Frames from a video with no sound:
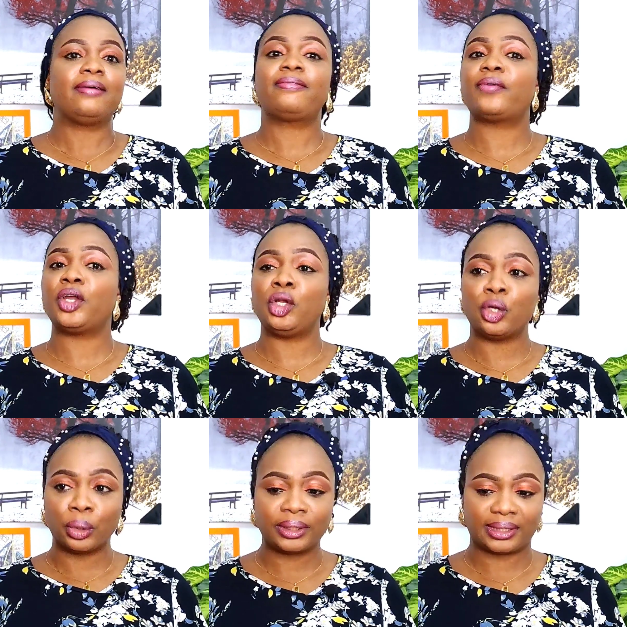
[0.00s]
For a
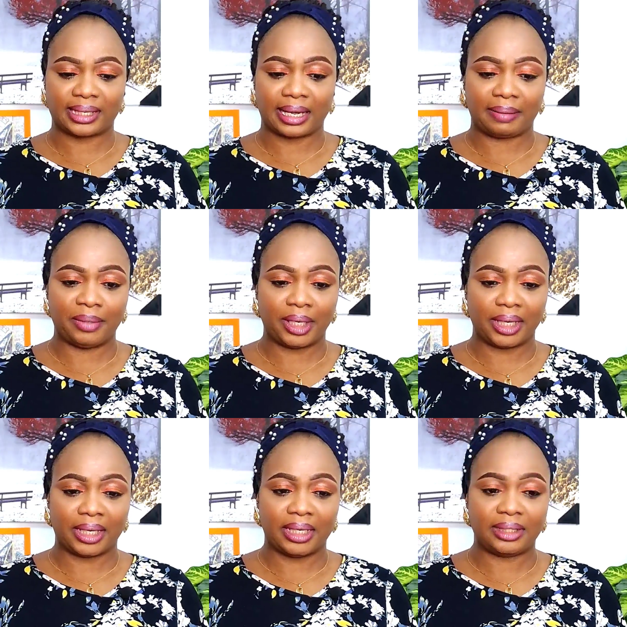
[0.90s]
long time,
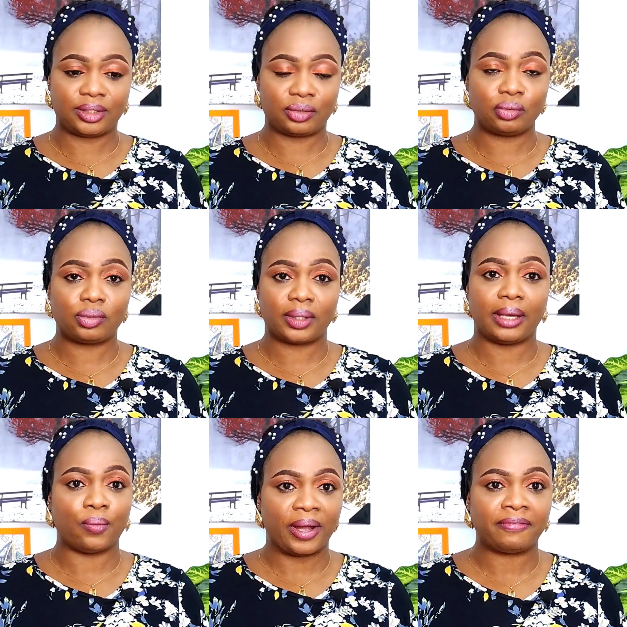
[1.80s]
it took
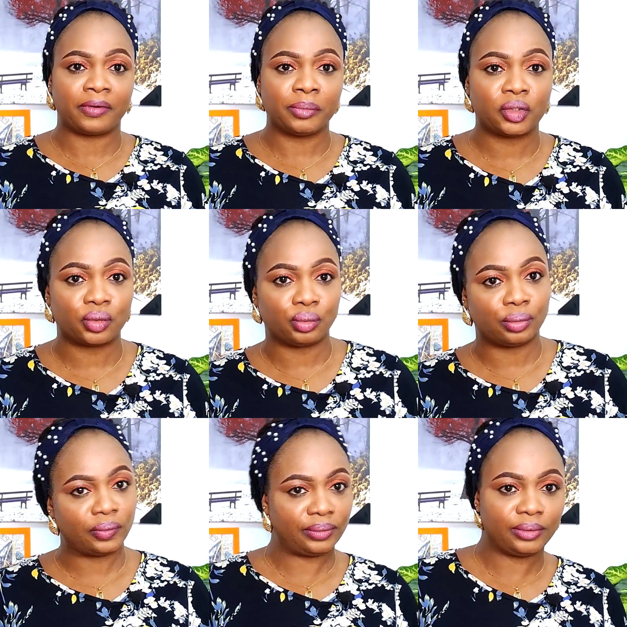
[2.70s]
a while for me
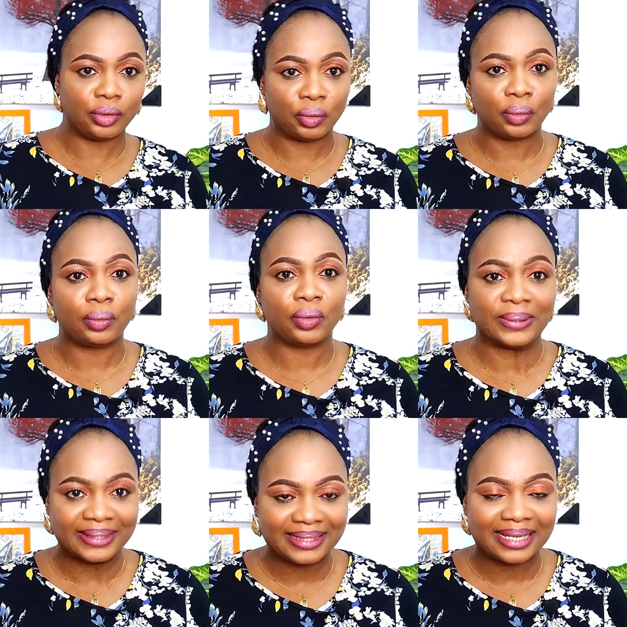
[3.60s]
to
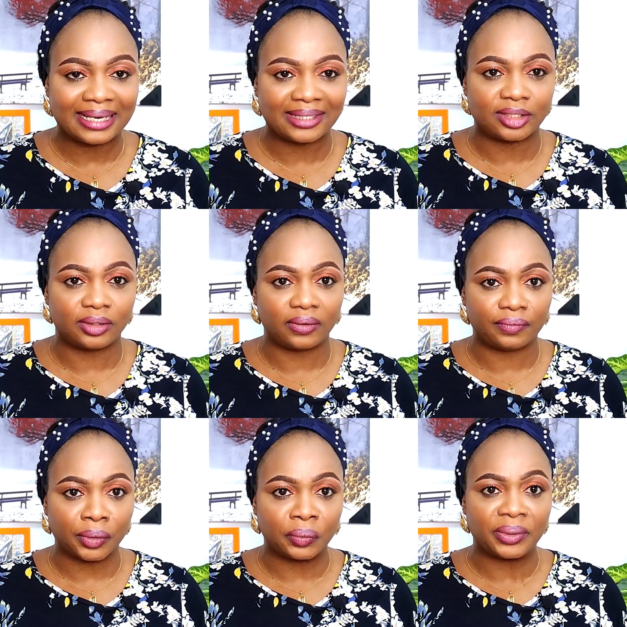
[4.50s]
understand his
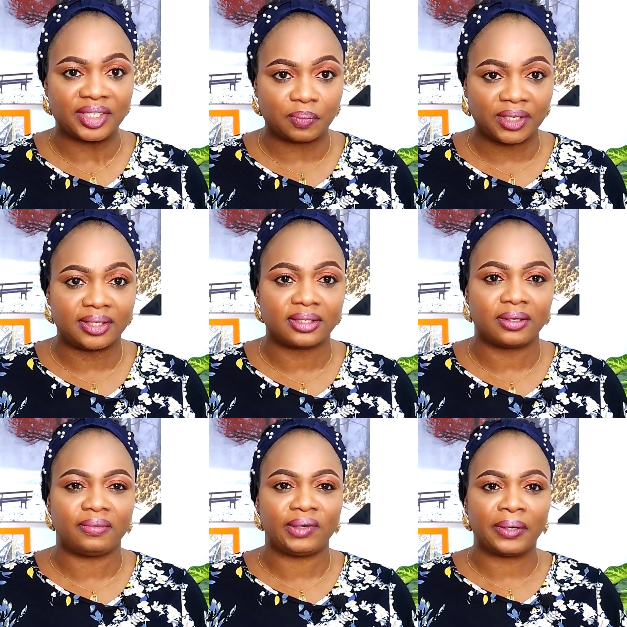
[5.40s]
love language, speak his
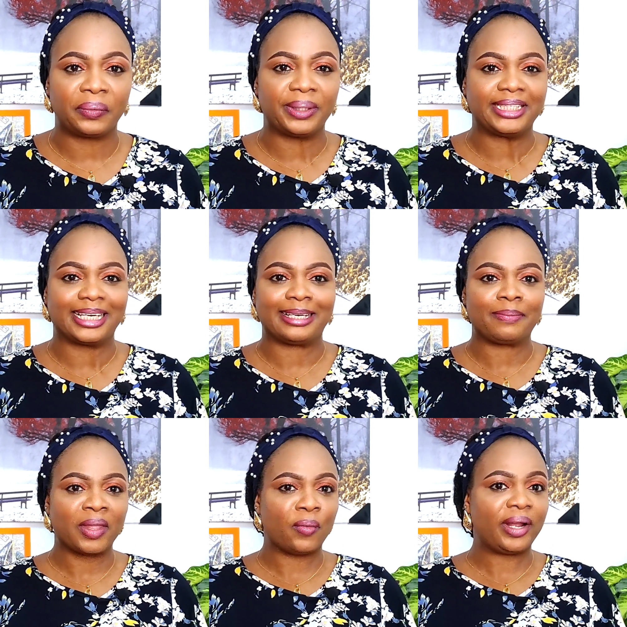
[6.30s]
love language. And
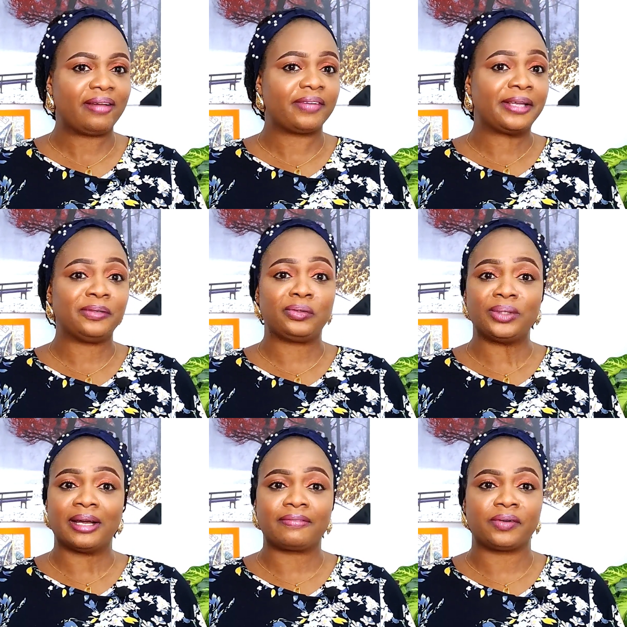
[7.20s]
whenever you do
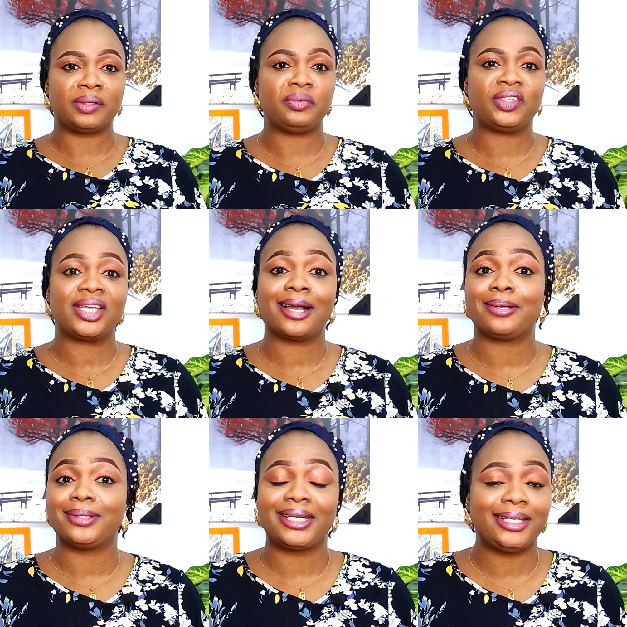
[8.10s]
that for him, you see how
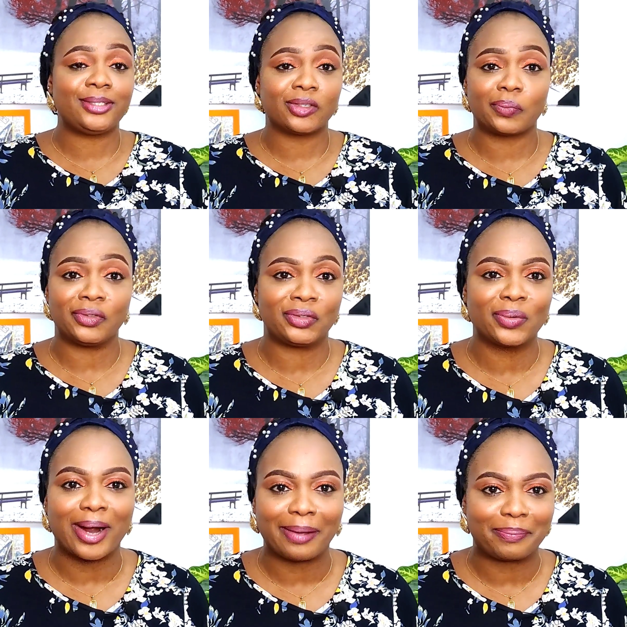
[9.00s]
he gets up, he's
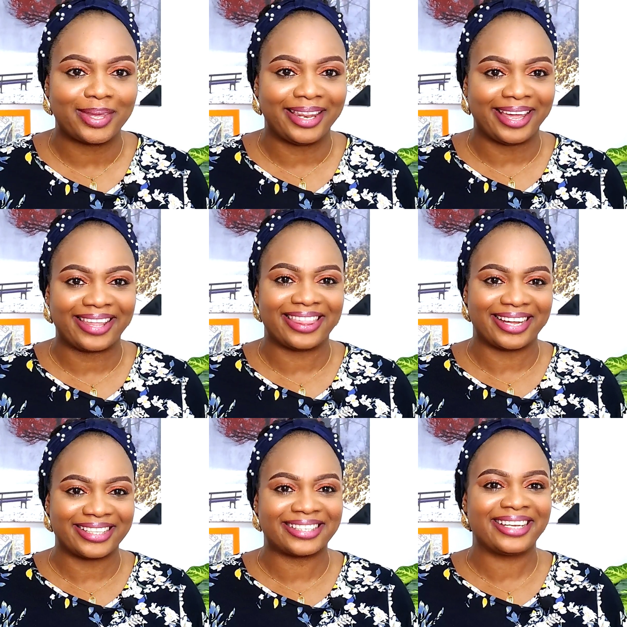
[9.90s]
so happy like
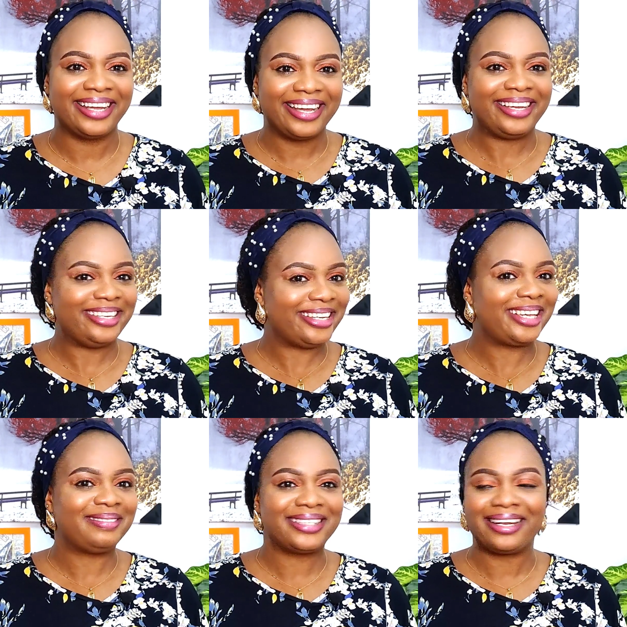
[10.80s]
that. He
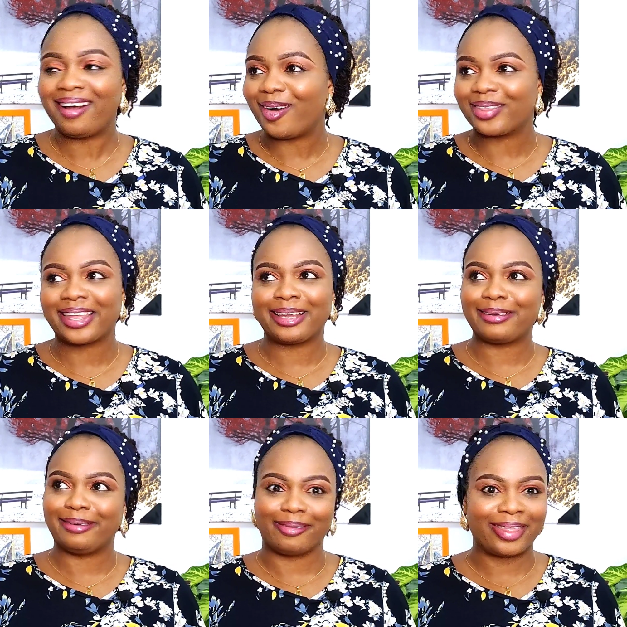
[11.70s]
keeps saying, oh, thank
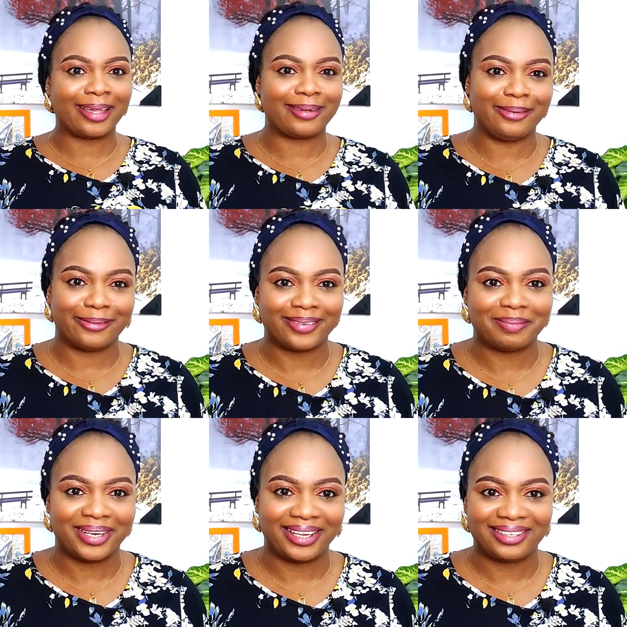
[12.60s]
you, love, thank you, love.
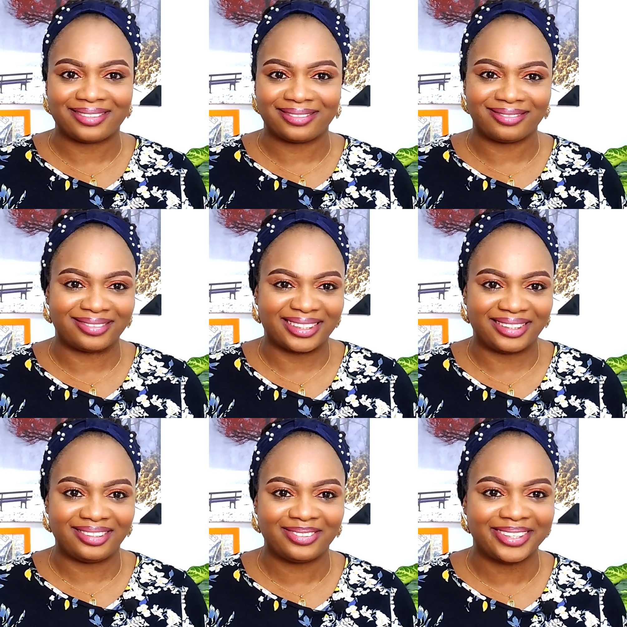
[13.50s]
I'm like, I
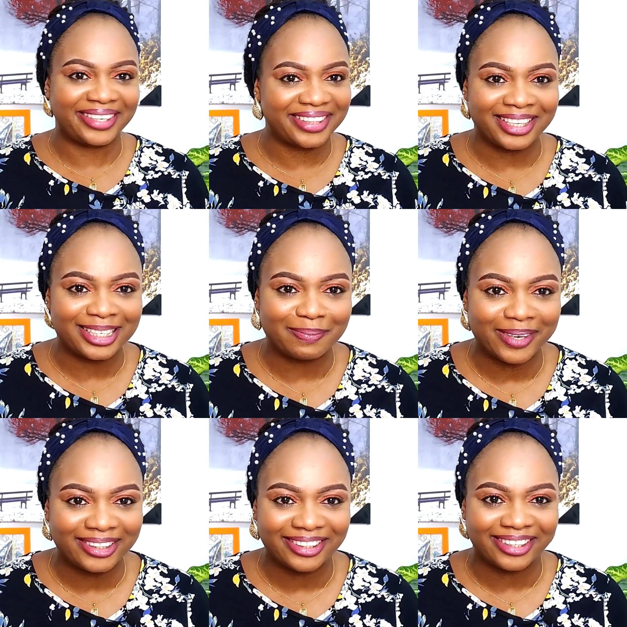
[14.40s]
didn't do anything
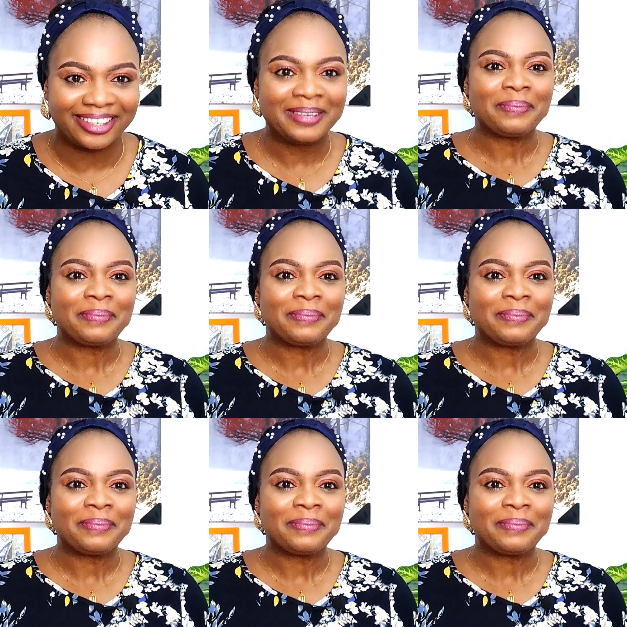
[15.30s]
special.